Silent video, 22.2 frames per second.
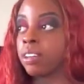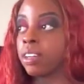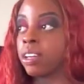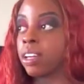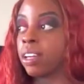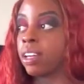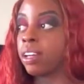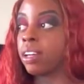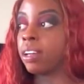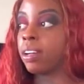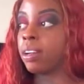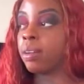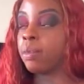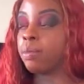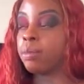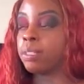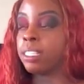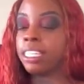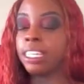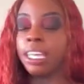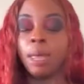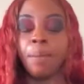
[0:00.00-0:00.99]
Um,
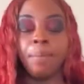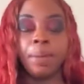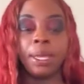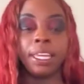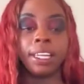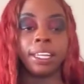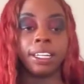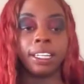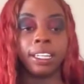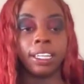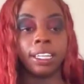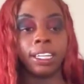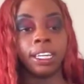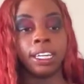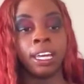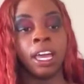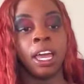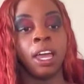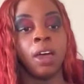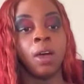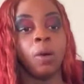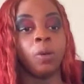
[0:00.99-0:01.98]
typically
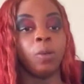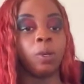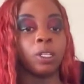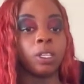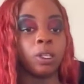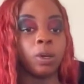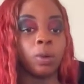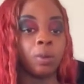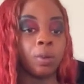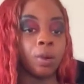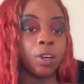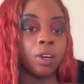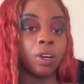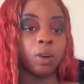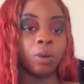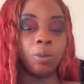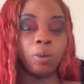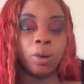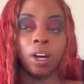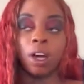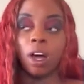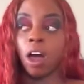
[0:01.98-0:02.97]
what the world
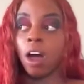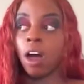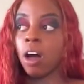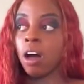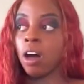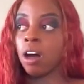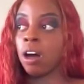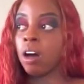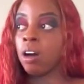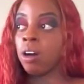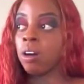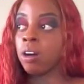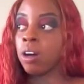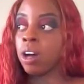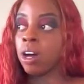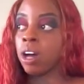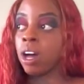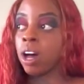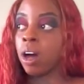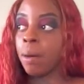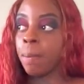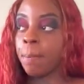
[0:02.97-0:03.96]
would call
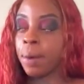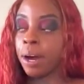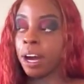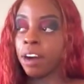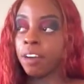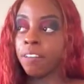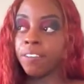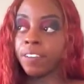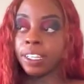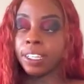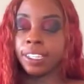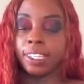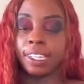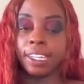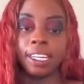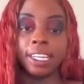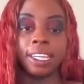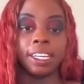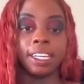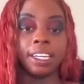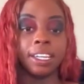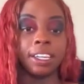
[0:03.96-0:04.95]
a perfect
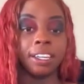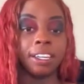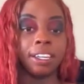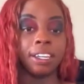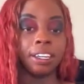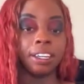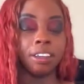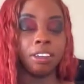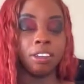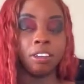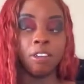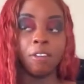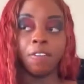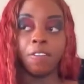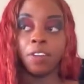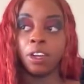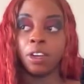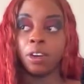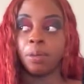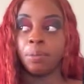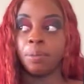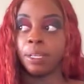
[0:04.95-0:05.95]
10. You
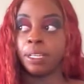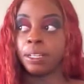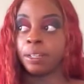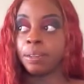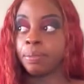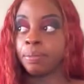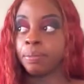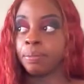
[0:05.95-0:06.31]
feel me?